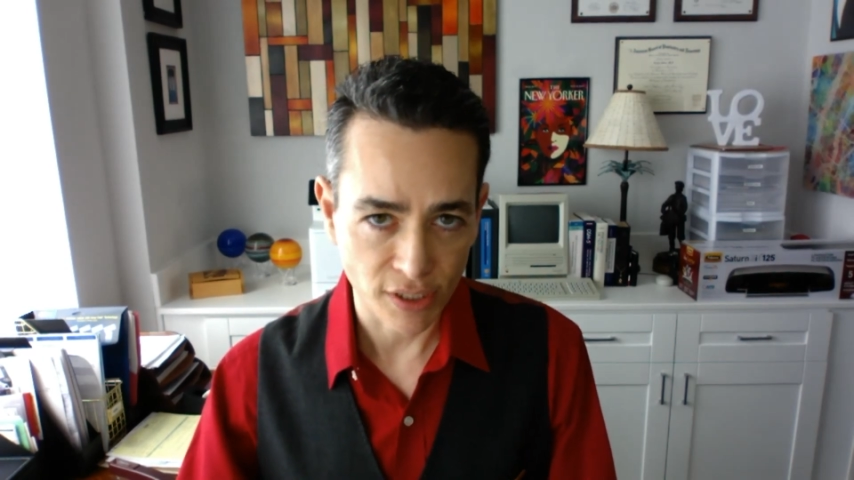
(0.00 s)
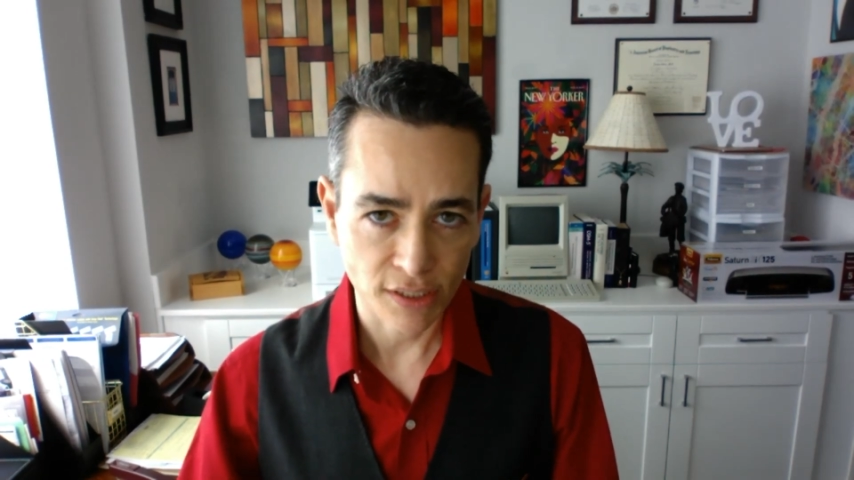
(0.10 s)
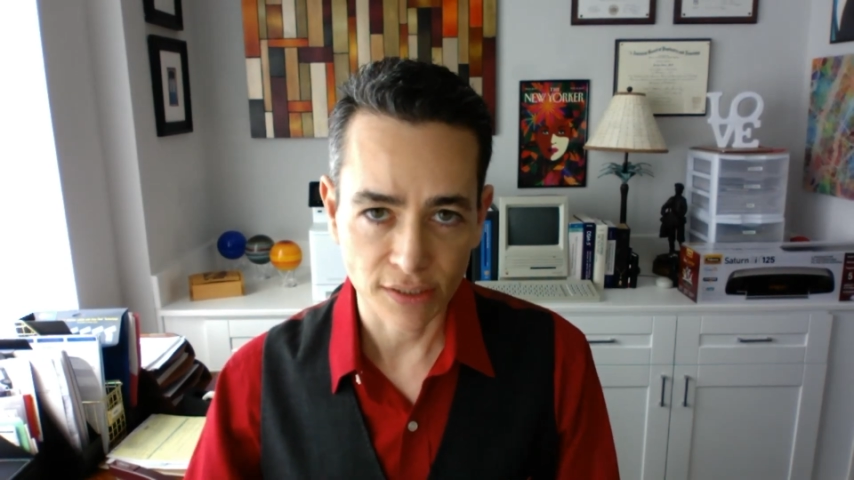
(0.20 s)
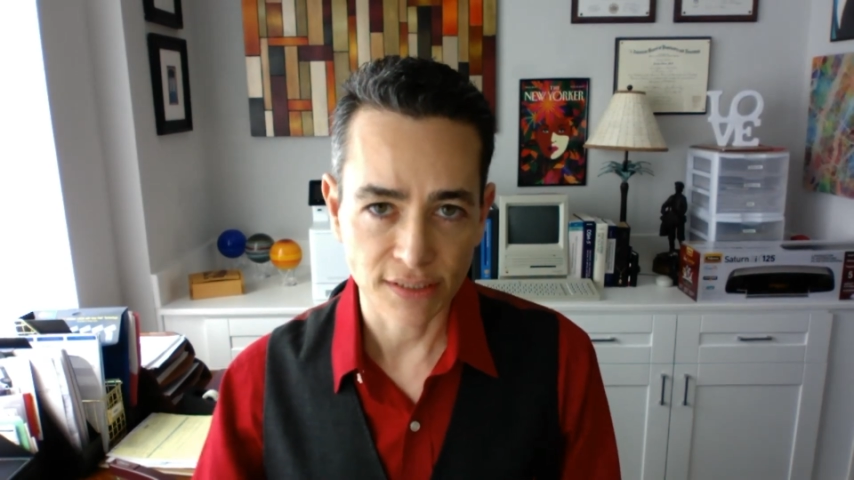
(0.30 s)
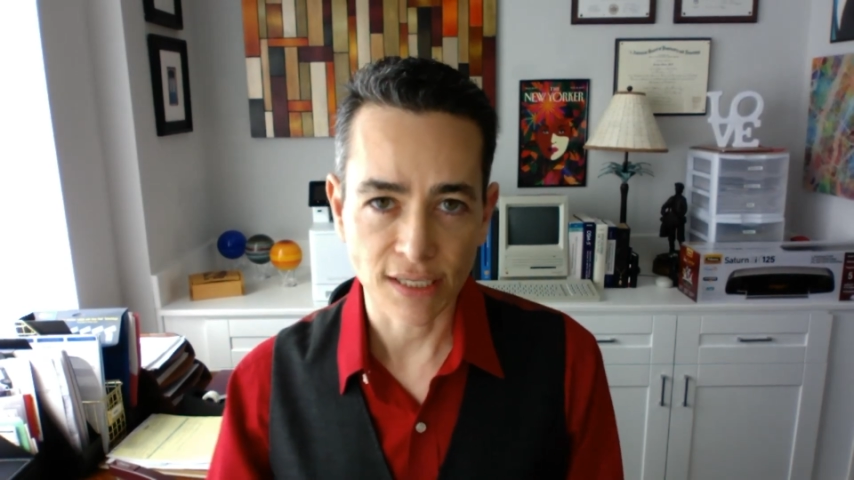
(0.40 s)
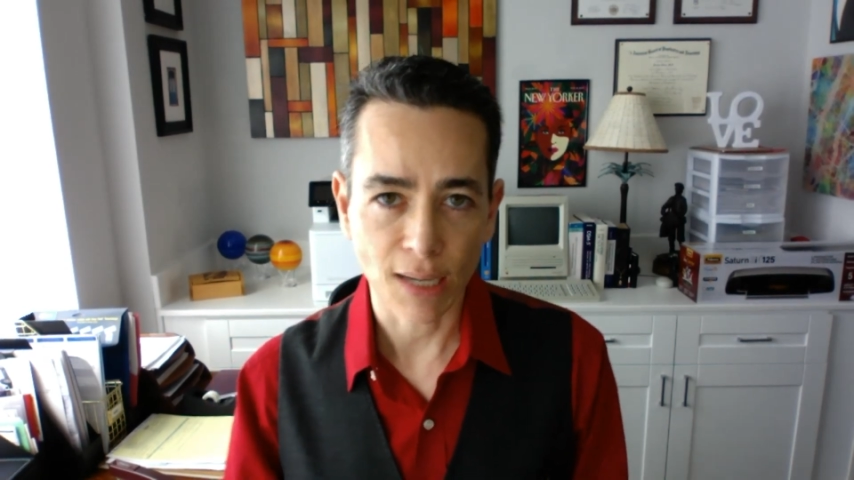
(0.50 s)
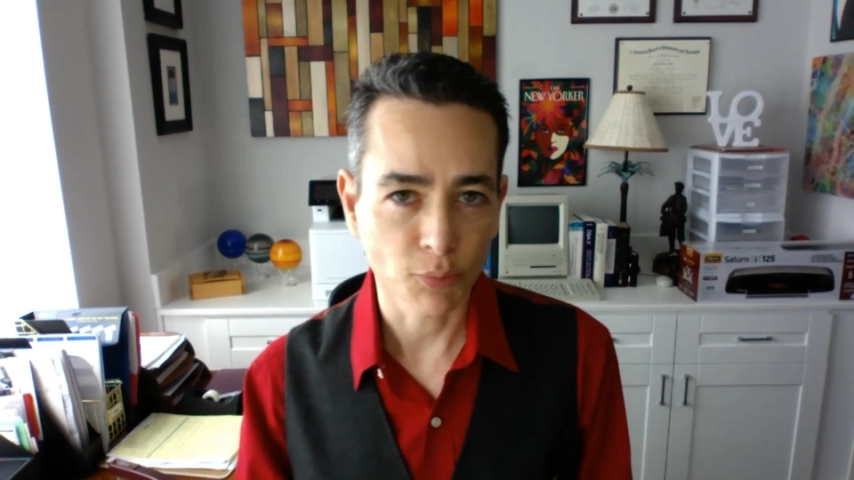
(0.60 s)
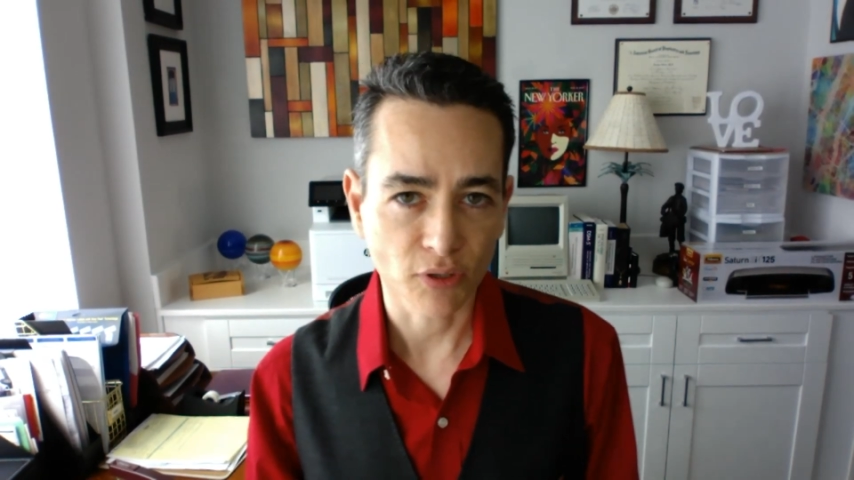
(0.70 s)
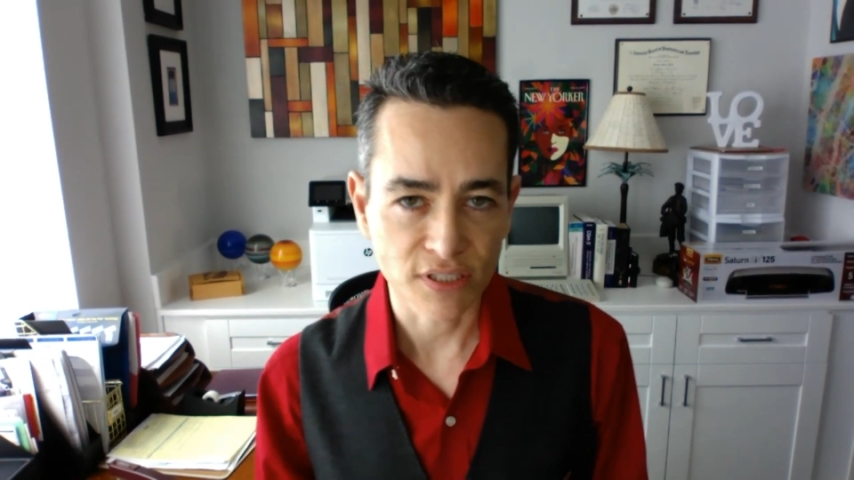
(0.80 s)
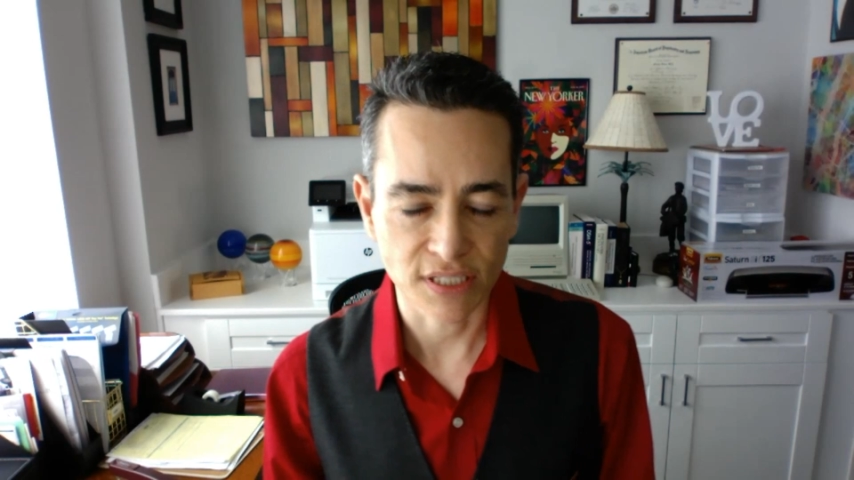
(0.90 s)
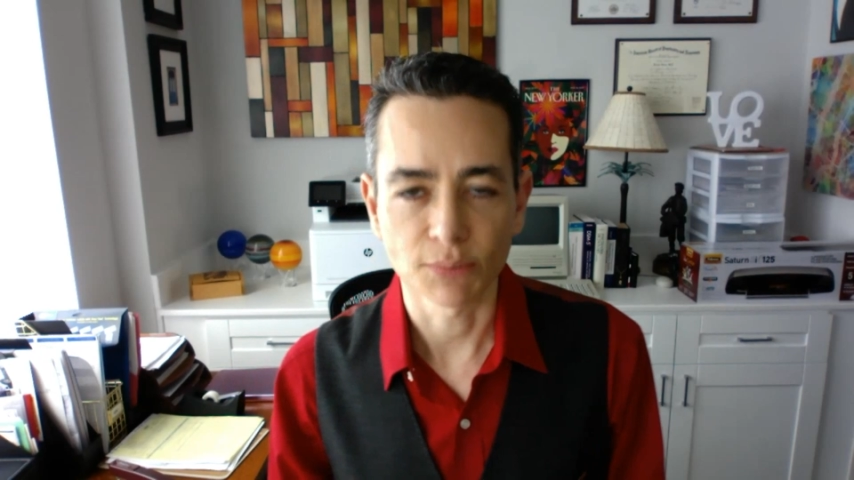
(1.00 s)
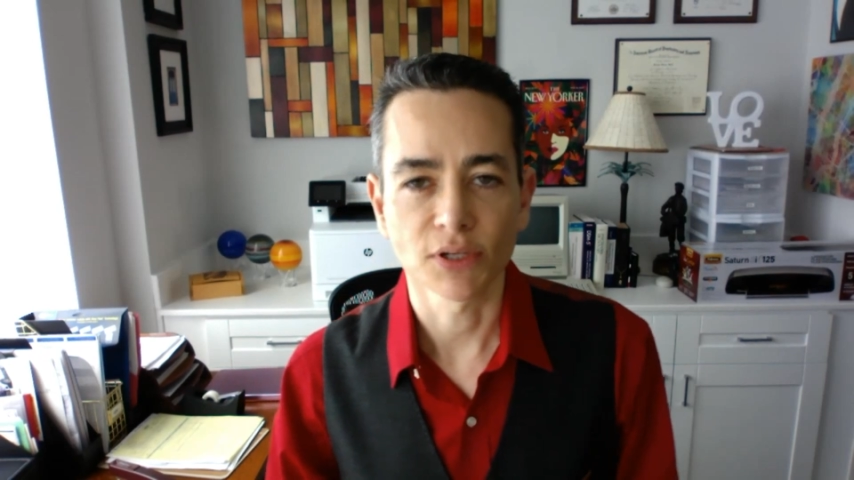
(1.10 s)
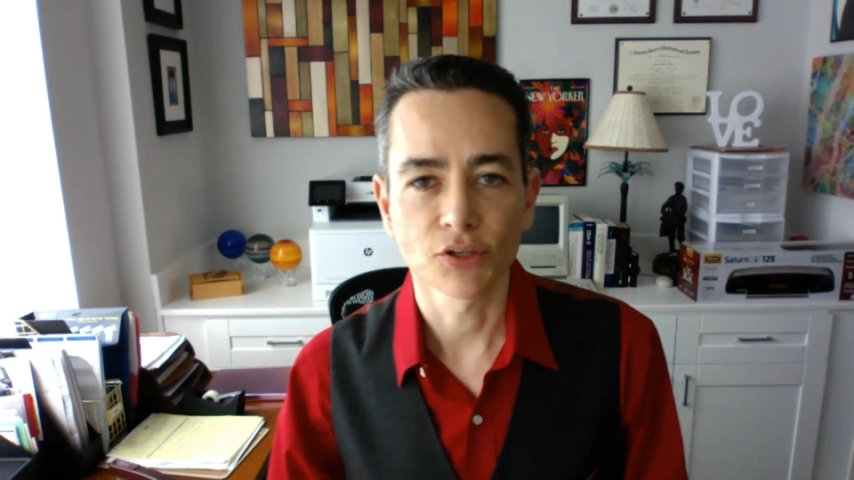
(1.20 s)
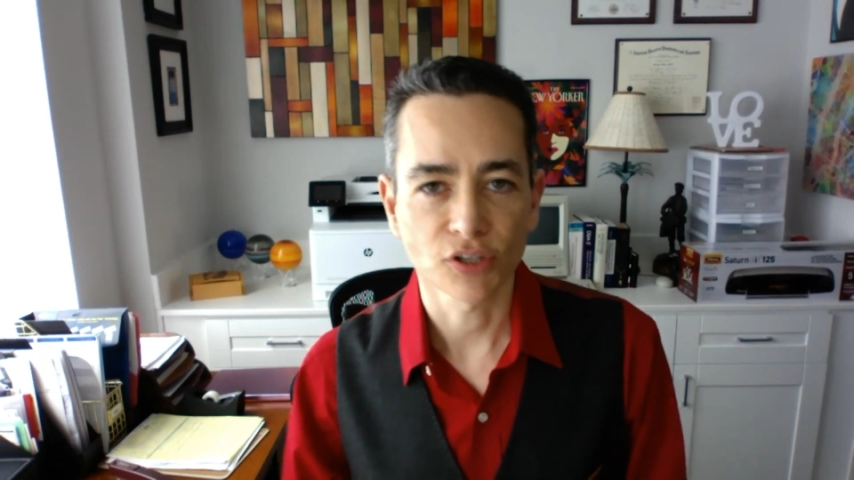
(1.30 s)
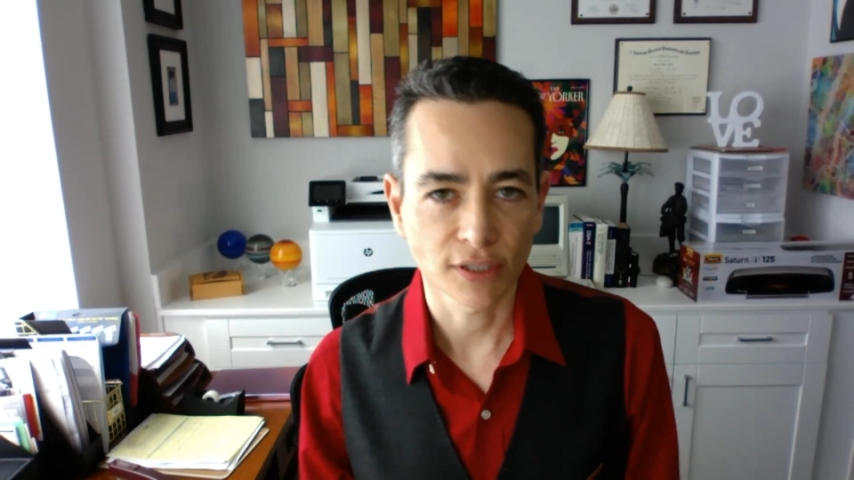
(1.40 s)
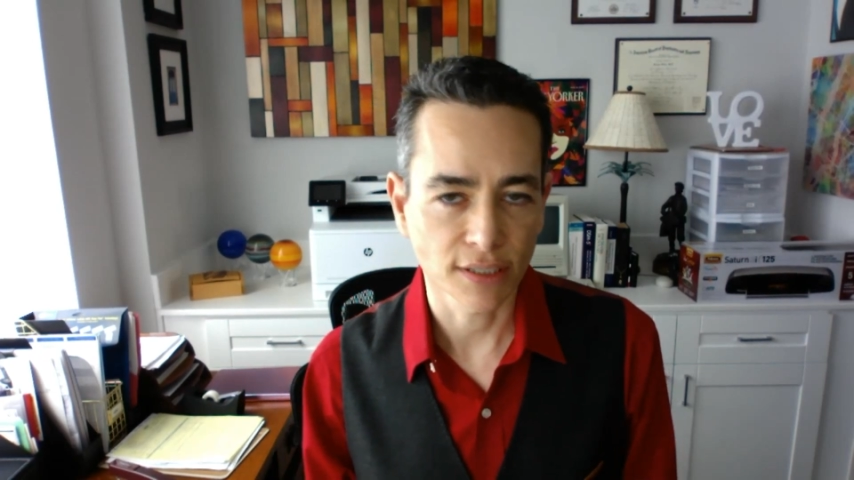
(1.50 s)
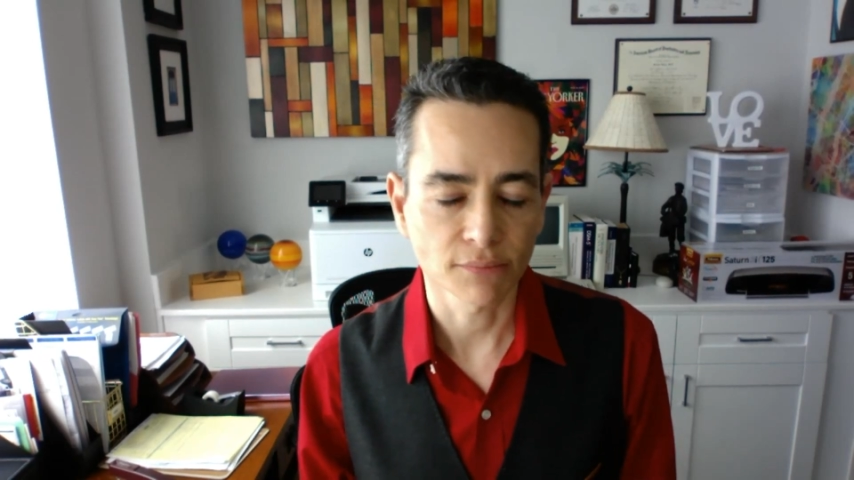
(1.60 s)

It can lead to hypoglycemia. You can